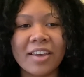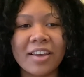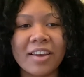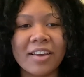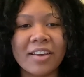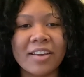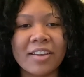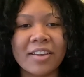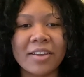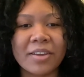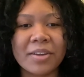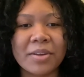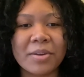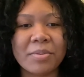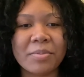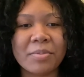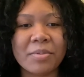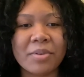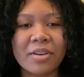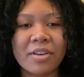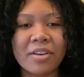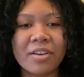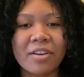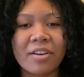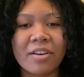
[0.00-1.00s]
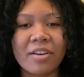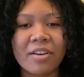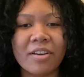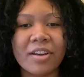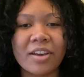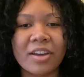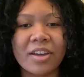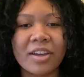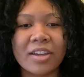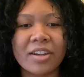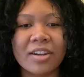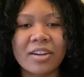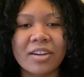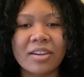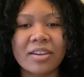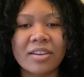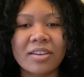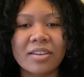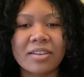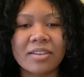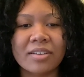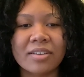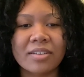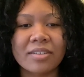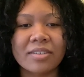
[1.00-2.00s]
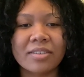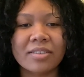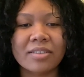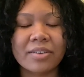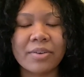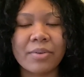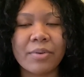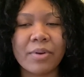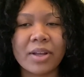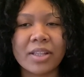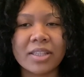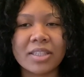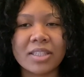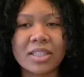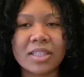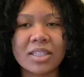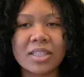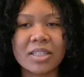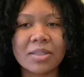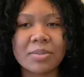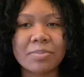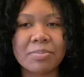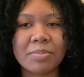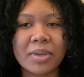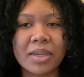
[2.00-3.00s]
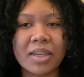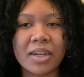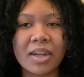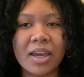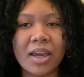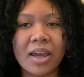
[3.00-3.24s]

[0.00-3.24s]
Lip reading: on what's been